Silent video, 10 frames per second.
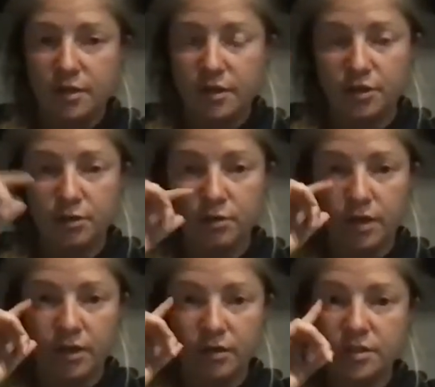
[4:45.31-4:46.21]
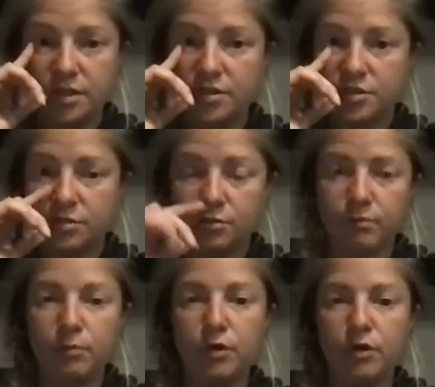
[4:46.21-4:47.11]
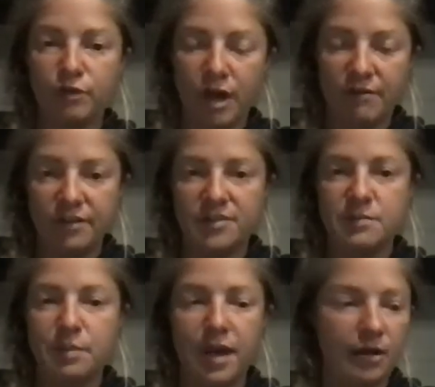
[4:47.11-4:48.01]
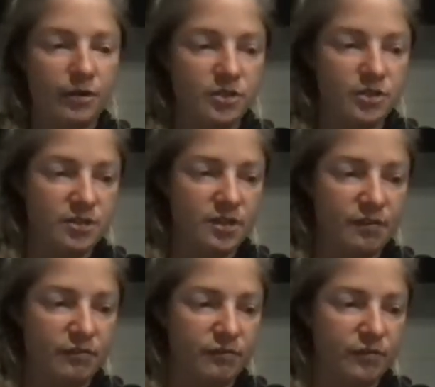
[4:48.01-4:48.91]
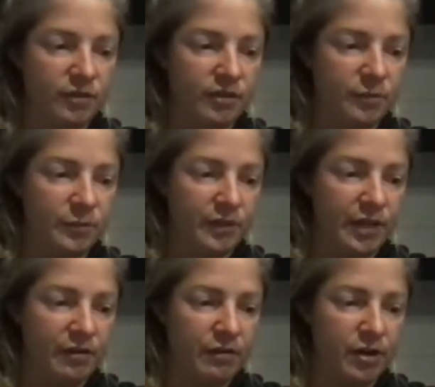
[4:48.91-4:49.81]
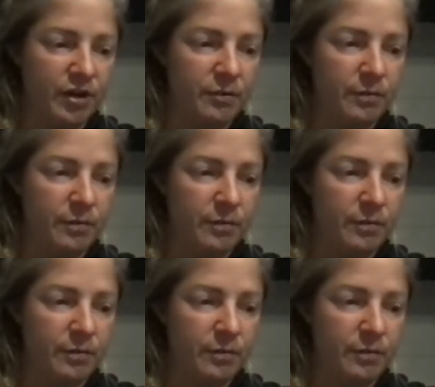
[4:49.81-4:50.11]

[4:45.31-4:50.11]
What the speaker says: and I'll teach you more graphics and patterns and stuff a little bit later on here.